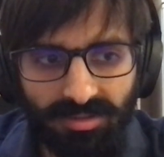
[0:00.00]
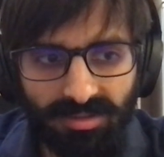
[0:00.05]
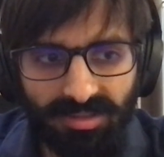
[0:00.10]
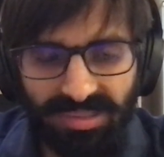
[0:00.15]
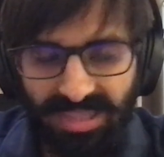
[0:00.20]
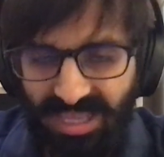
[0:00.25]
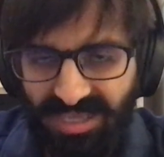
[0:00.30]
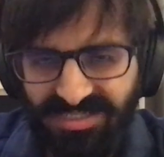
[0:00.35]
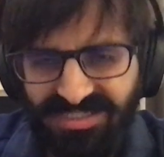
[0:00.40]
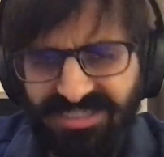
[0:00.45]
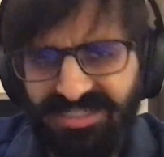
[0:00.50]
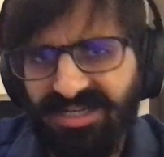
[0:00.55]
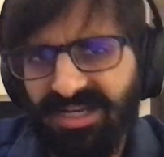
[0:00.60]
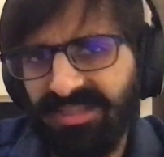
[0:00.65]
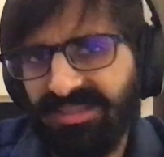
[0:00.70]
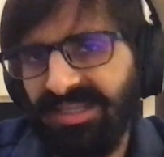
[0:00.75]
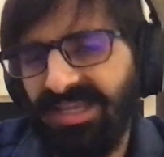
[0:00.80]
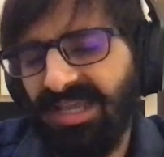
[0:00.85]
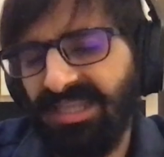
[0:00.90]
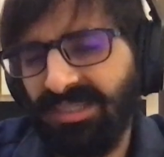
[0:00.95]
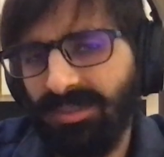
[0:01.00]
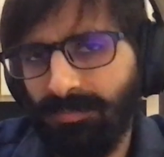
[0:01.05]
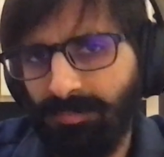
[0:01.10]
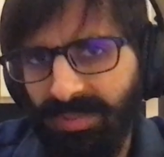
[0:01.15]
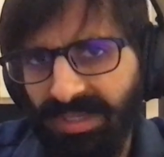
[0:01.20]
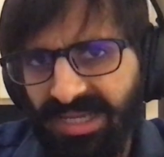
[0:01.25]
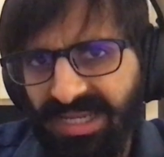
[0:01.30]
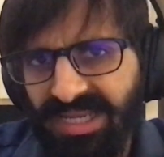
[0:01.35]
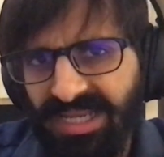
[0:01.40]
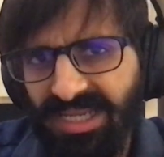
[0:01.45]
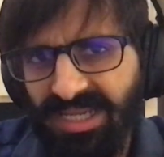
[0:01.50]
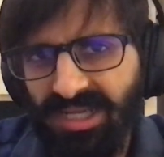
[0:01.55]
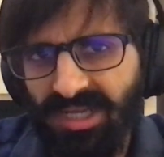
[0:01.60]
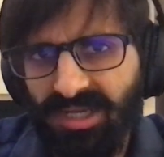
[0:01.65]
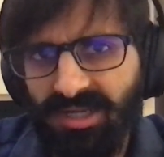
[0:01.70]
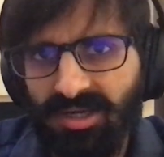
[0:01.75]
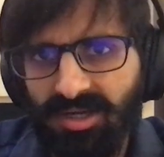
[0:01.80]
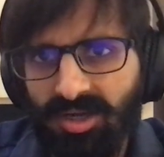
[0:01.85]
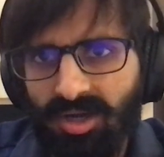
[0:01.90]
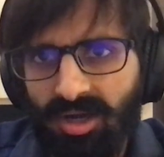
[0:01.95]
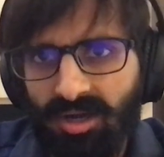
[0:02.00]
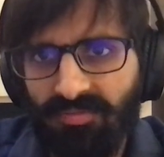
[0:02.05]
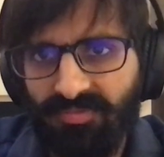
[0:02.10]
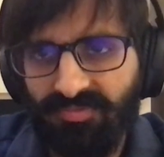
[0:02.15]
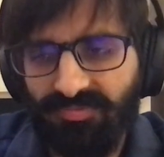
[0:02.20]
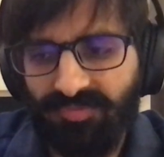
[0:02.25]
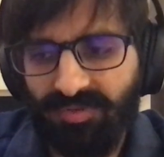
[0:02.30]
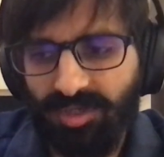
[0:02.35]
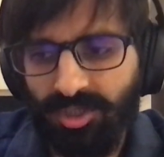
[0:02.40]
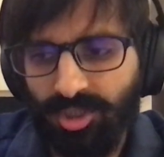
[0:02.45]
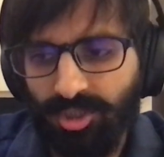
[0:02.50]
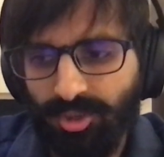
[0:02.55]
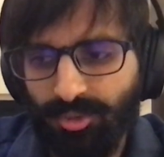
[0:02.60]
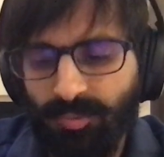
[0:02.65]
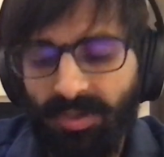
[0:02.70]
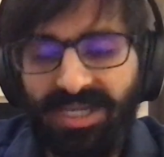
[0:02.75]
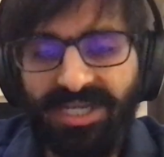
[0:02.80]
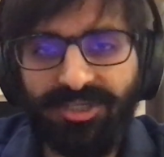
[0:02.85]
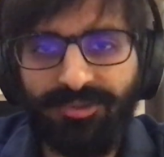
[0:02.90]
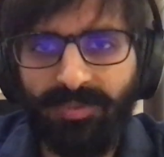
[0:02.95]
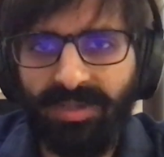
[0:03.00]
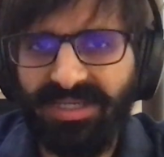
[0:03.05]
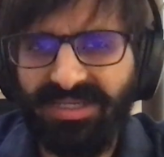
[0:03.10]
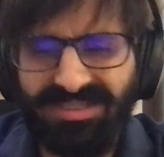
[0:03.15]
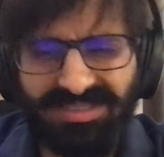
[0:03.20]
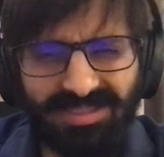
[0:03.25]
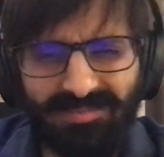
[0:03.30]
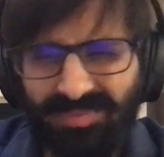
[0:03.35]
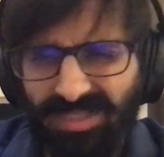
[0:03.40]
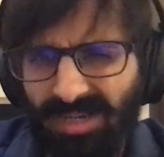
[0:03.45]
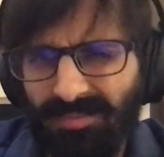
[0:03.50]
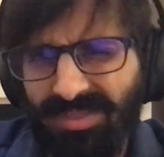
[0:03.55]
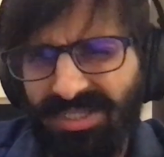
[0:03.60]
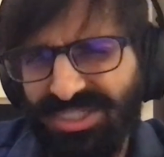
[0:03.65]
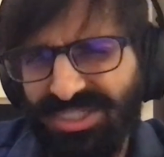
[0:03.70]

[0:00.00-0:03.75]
last year, I think at the beginning of 2020, sometime